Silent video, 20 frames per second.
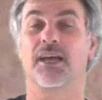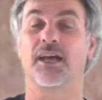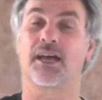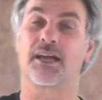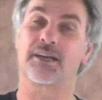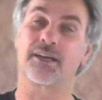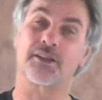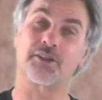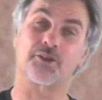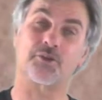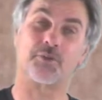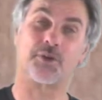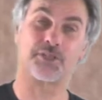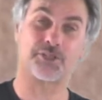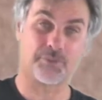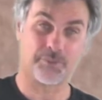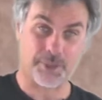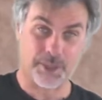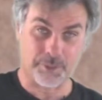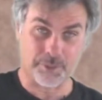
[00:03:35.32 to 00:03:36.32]
Another
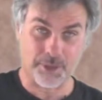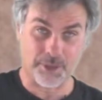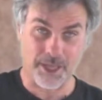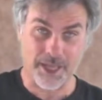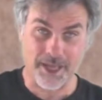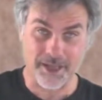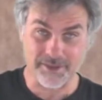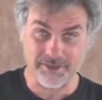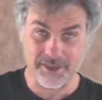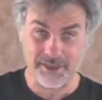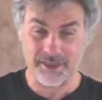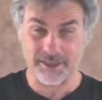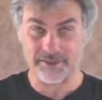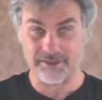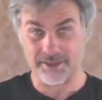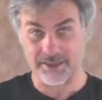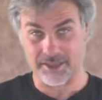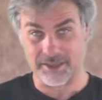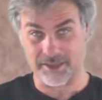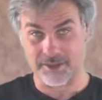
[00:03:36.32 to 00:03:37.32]
question people ask
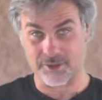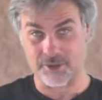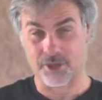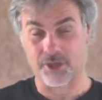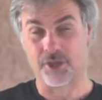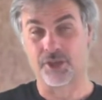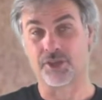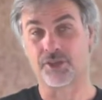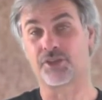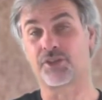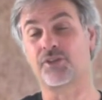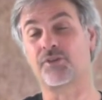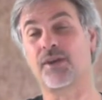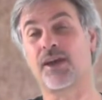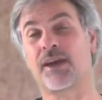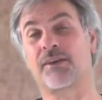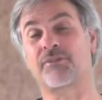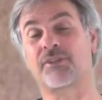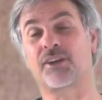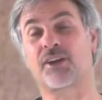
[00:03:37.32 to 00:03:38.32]
us is, do you
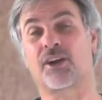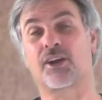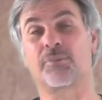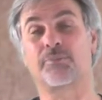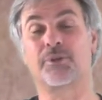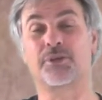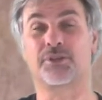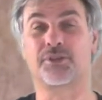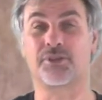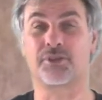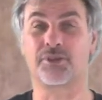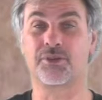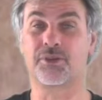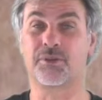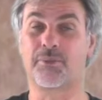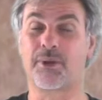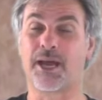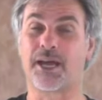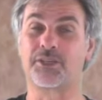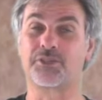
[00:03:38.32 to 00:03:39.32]
have the carpet to do the
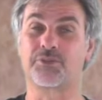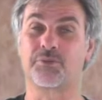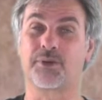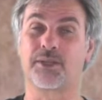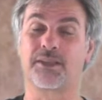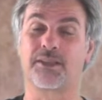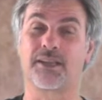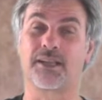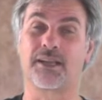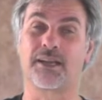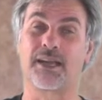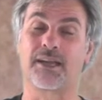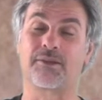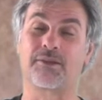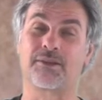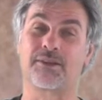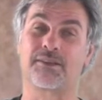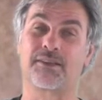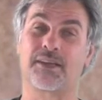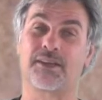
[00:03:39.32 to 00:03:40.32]
patch with? And I
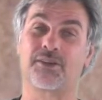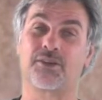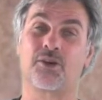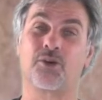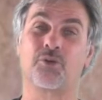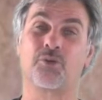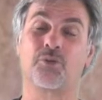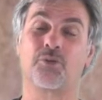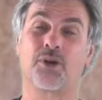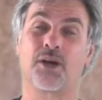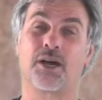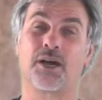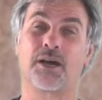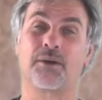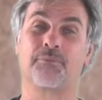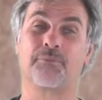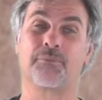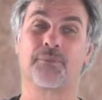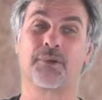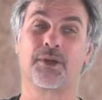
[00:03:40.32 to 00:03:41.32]
say, no,
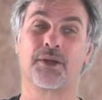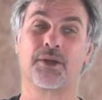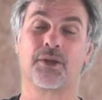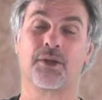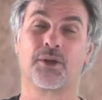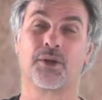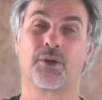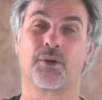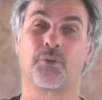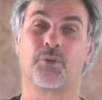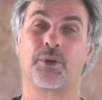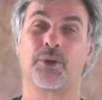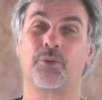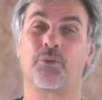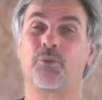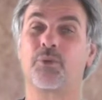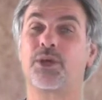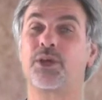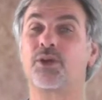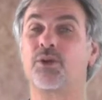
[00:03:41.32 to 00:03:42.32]

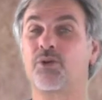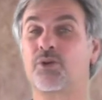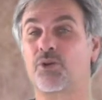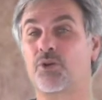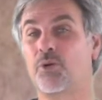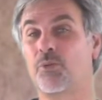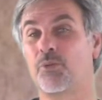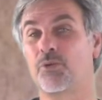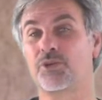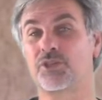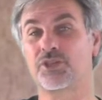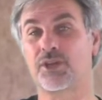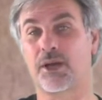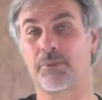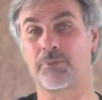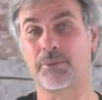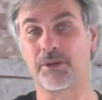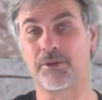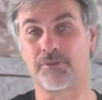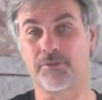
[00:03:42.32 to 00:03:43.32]
we don't go
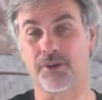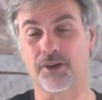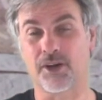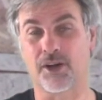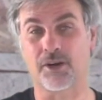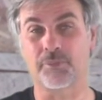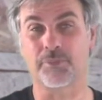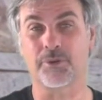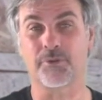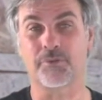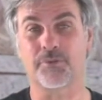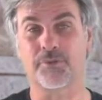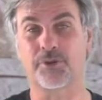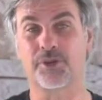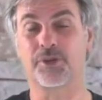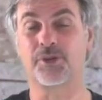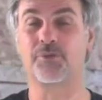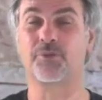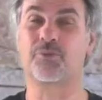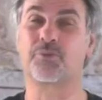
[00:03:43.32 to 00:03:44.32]
shopping for carpet for
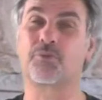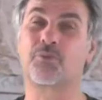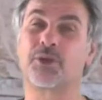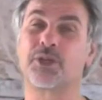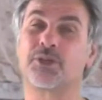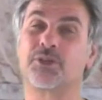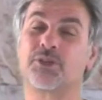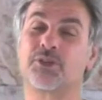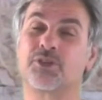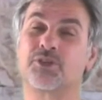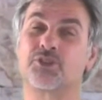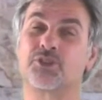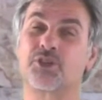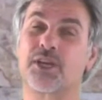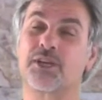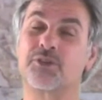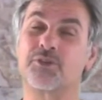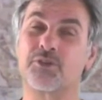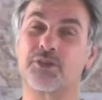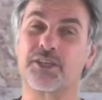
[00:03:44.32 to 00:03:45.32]
you. We,
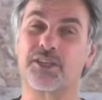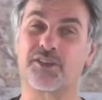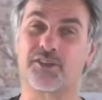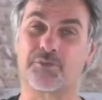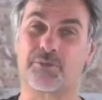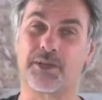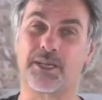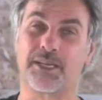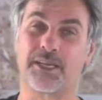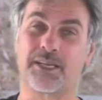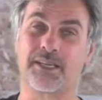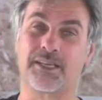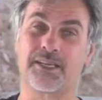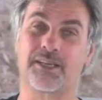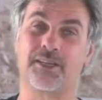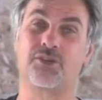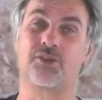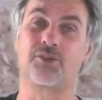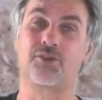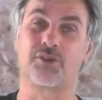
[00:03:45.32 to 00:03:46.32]
generally speaking,
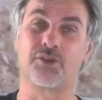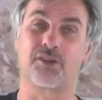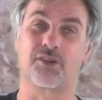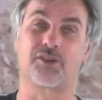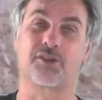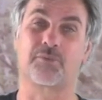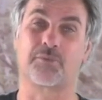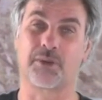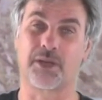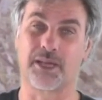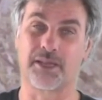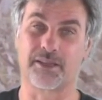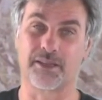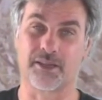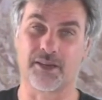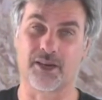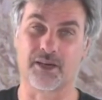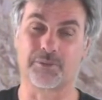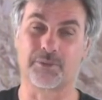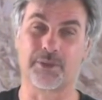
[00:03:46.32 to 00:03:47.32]
need you to supply the
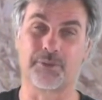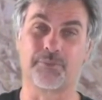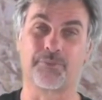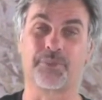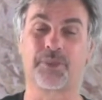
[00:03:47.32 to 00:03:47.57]
carpet.